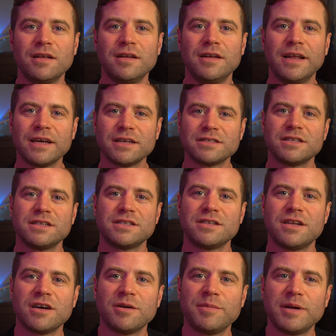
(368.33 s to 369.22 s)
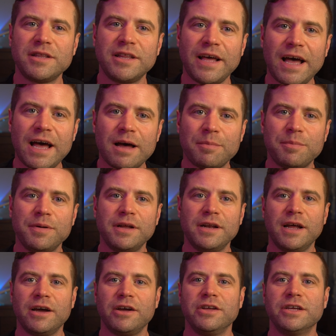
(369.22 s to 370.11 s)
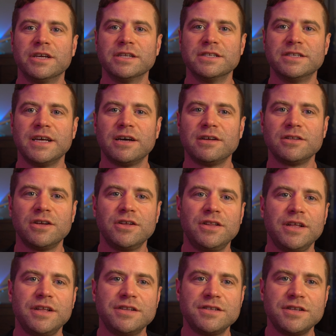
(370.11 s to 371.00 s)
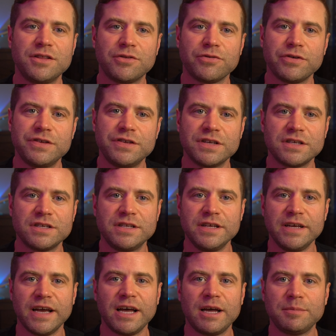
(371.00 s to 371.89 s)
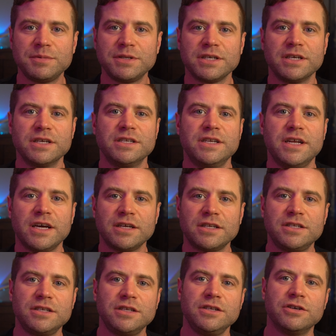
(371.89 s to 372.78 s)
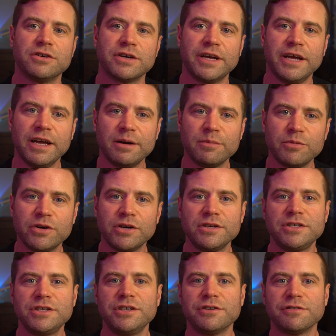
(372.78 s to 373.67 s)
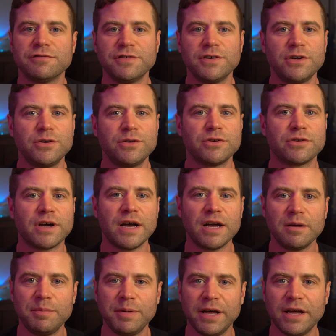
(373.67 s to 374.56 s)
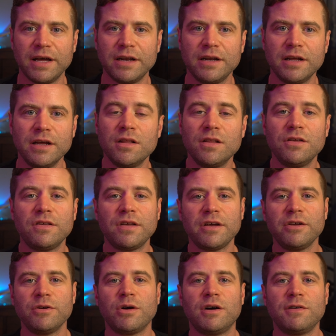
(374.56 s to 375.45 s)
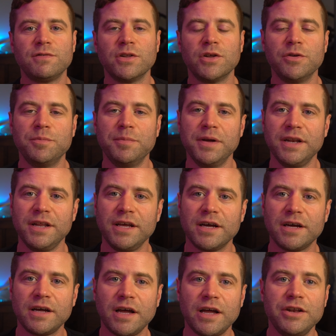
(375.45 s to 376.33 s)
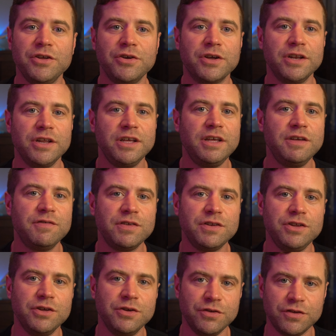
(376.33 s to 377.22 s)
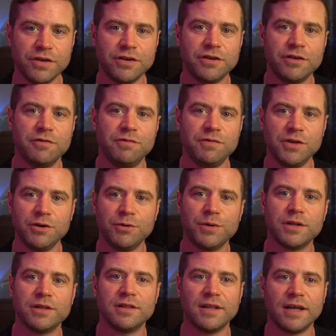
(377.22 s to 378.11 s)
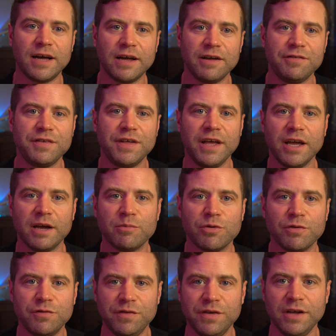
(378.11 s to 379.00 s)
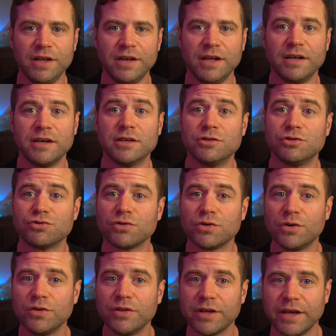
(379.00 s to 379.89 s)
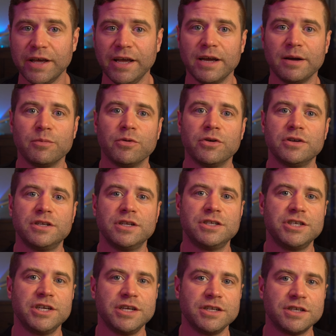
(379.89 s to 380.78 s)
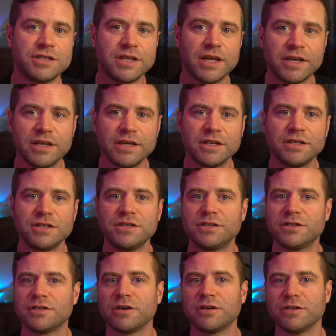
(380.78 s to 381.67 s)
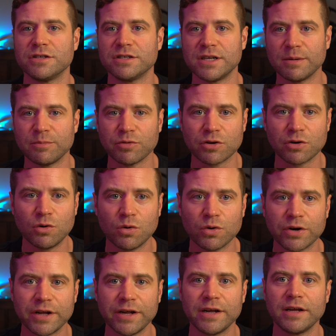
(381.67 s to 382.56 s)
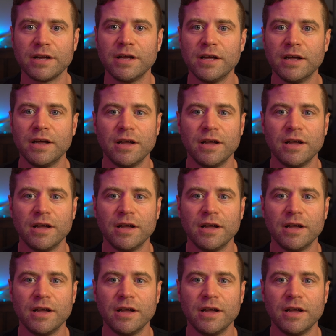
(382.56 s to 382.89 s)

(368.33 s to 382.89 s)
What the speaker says: Next, let's talk about the app and how you can download the Insta360 app to connect your camera to your phone or iPad. This is how you offload media, and you can even use it to view a live camera feed and control the camera to change settings, start and stop recording,